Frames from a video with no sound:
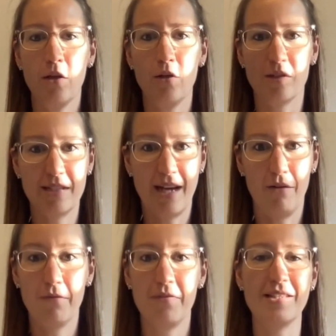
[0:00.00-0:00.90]

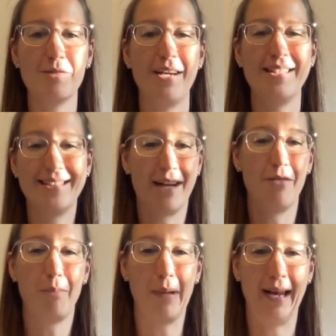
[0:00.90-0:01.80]
yourself, that's why
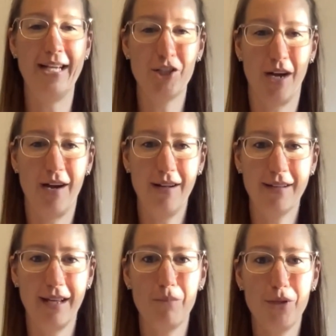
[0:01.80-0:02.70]
self pleasure
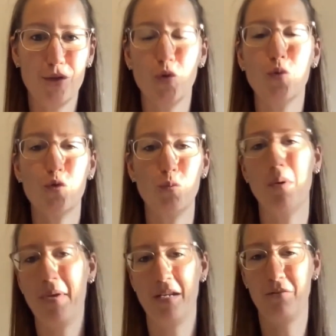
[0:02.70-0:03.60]
can be so
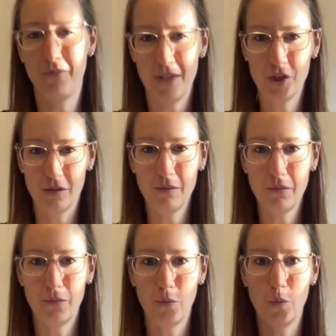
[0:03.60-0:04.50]
super beneficial
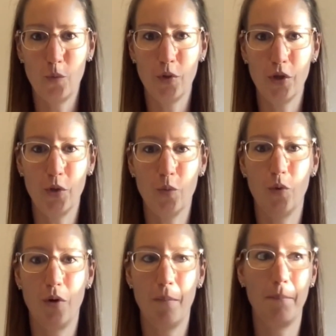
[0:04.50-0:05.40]
for
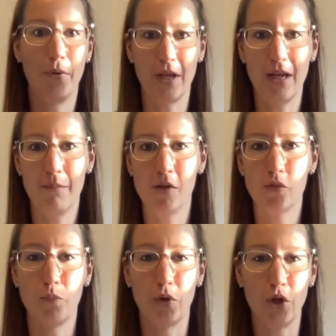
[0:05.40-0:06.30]
your body
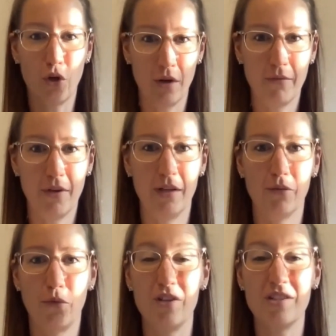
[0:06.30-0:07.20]
image, body confidence,
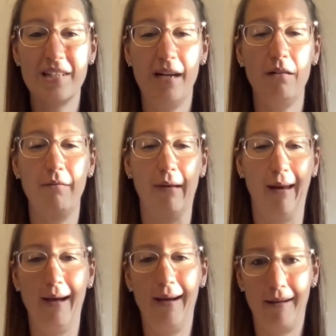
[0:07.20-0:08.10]
for your self
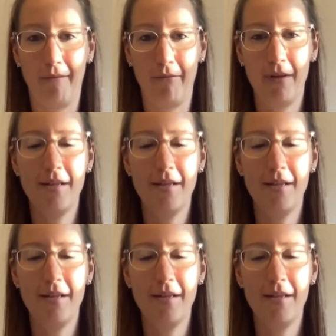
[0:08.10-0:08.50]
love,